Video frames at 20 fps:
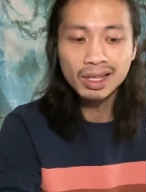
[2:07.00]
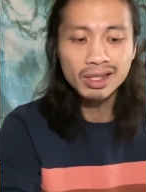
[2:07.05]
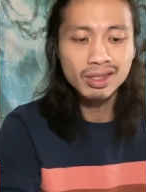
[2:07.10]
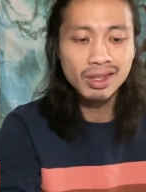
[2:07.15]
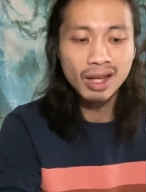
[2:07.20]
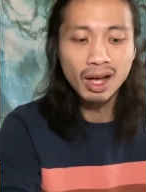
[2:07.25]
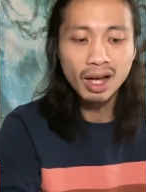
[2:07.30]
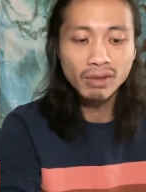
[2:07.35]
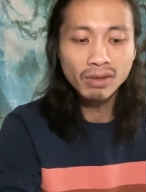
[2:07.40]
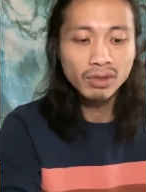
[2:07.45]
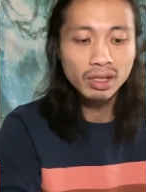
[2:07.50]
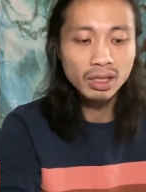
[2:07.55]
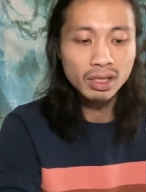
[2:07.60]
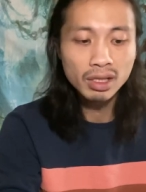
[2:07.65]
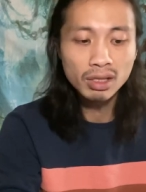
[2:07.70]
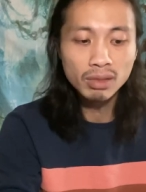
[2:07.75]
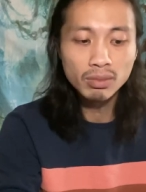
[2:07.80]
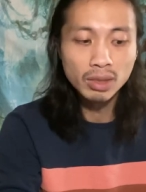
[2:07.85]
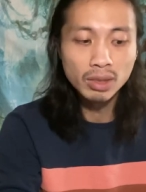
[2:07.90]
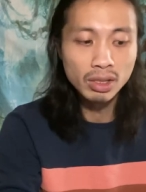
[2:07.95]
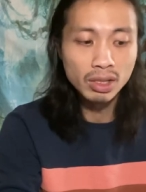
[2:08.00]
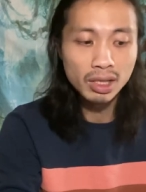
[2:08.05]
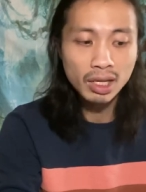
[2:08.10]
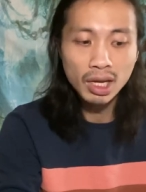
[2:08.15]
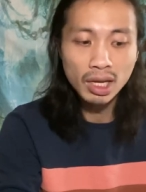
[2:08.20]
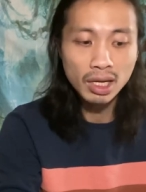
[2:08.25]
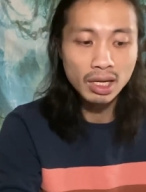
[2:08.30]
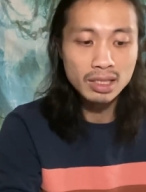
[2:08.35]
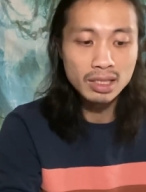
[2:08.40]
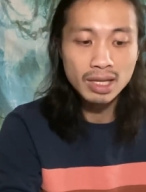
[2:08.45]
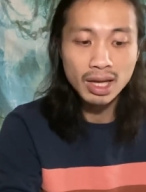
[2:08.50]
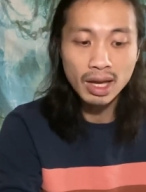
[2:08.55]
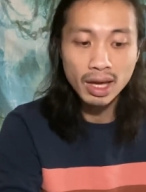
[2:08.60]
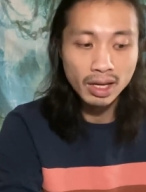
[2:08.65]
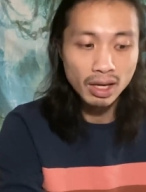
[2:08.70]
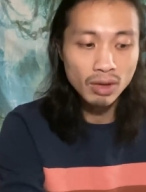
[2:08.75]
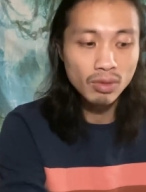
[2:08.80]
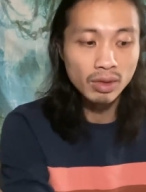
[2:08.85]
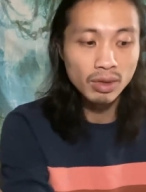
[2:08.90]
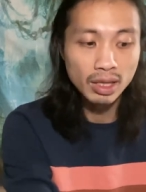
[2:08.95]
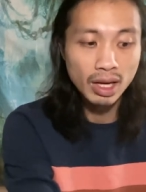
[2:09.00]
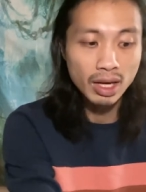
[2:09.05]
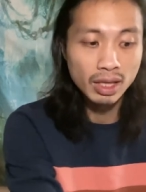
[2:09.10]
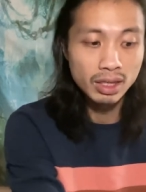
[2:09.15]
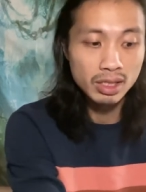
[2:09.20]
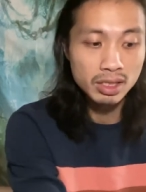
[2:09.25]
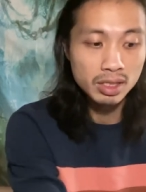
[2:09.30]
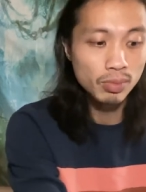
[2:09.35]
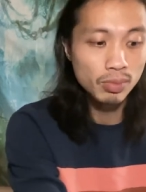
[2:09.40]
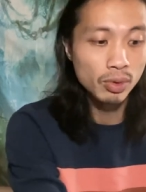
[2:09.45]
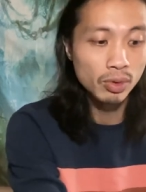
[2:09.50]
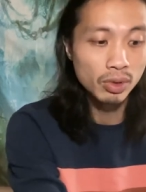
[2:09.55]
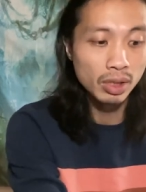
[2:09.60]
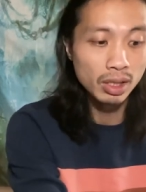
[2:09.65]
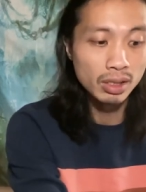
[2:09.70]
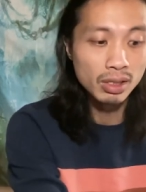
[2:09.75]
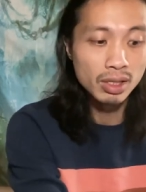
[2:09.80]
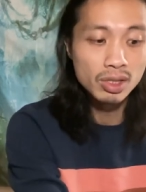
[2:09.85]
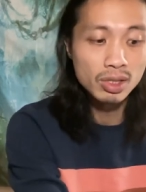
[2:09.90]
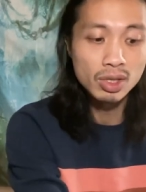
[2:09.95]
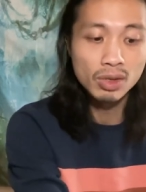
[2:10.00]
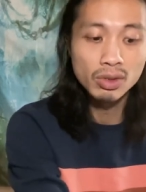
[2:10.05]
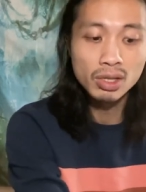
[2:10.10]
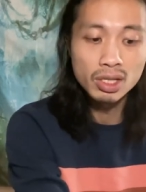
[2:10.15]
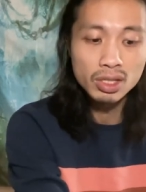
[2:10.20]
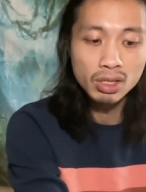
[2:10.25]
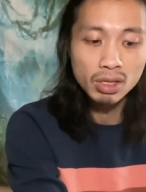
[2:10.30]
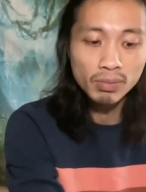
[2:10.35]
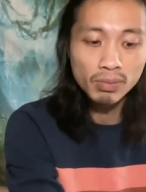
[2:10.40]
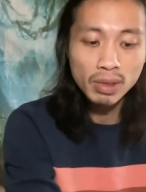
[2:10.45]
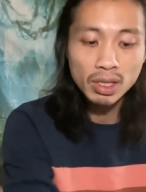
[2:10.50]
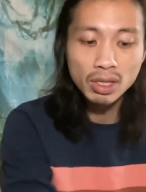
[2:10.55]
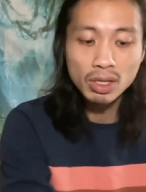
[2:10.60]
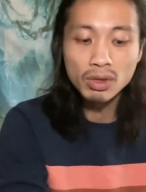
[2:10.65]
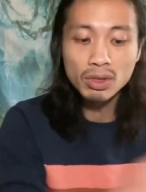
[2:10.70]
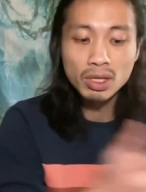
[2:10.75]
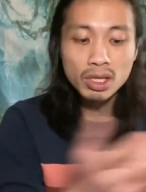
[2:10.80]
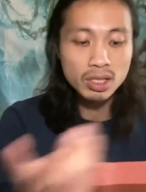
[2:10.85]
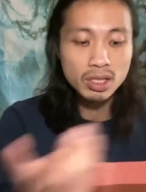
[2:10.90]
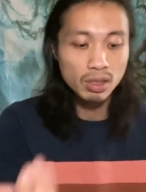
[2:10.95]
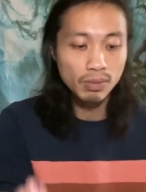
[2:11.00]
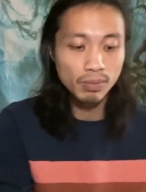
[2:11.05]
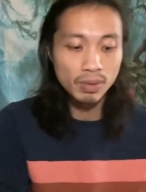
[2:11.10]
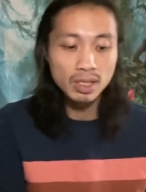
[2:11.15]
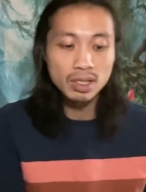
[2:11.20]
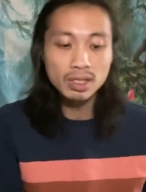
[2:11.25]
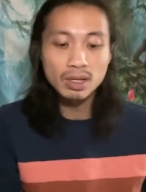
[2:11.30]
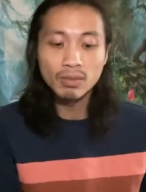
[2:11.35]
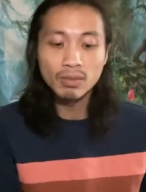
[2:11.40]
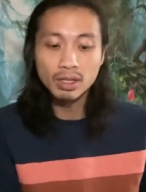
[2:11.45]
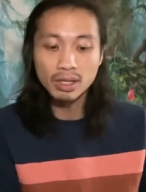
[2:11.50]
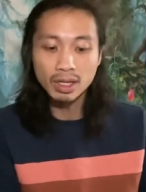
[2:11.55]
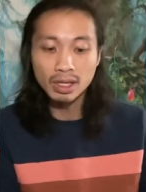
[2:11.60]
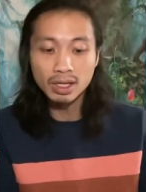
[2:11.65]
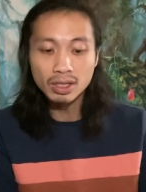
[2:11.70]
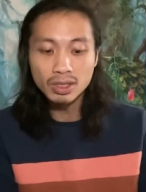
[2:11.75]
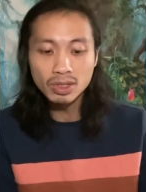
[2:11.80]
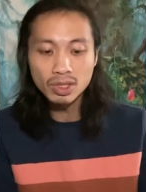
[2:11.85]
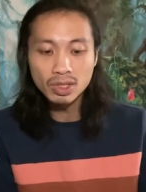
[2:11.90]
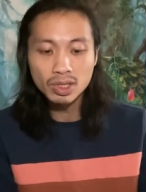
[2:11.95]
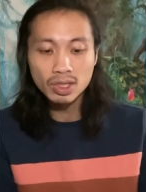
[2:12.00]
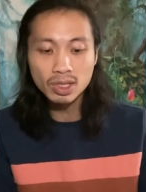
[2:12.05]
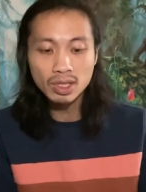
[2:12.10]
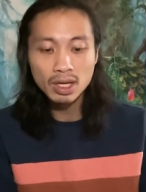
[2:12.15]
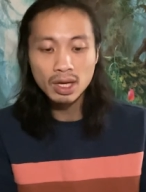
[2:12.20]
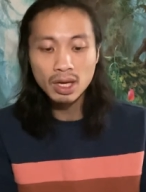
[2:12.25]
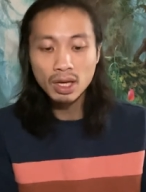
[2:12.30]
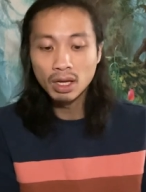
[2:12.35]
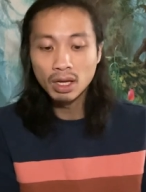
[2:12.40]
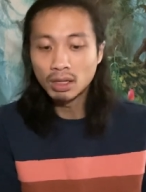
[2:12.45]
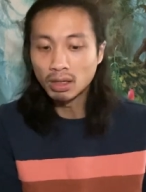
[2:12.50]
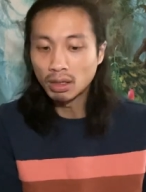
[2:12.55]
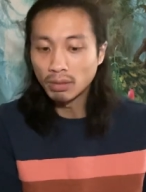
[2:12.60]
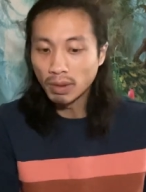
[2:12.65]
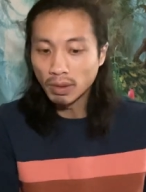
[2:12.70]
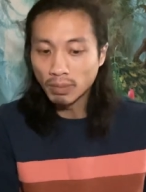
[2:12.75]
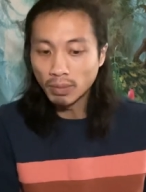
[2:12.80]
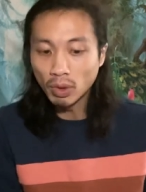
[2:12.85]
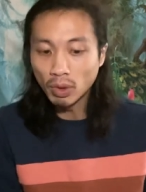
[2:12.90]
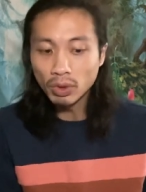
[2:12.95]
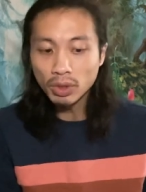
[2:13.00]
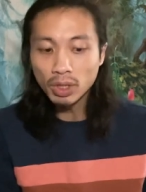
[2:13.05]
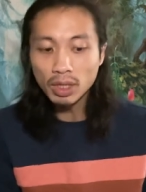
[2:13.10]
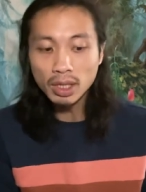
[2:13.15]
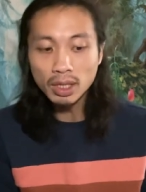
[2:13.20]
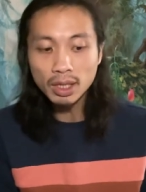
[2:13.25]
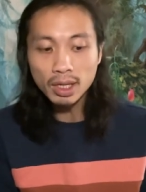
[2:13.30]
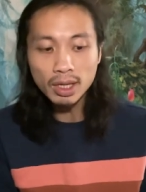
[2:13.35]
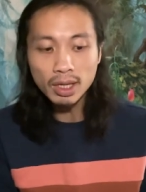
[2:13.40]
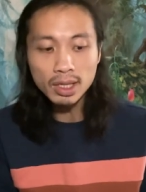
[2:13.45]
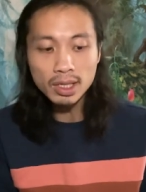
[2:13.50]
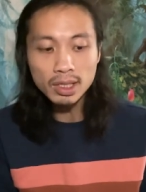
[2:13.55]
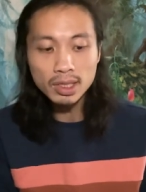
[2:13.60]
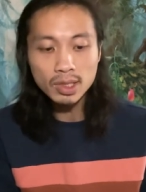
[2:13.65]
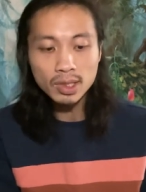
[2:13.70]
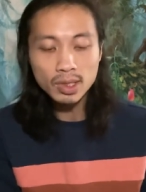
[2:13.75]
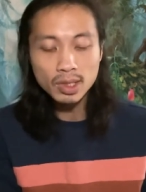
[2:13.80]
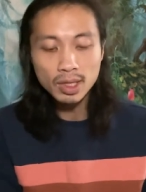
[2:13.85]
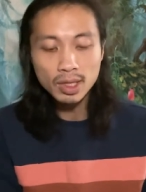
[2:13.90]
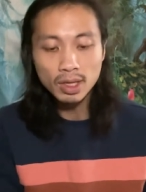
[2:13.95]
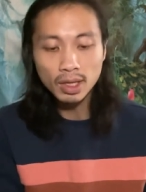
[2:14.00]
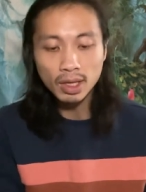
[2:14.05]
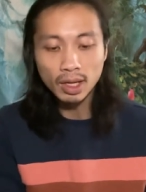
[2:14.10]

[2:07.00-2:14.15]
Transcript: and not really communicating to anyone at this point. So this could be you, this could be someone else, could be both of you guys.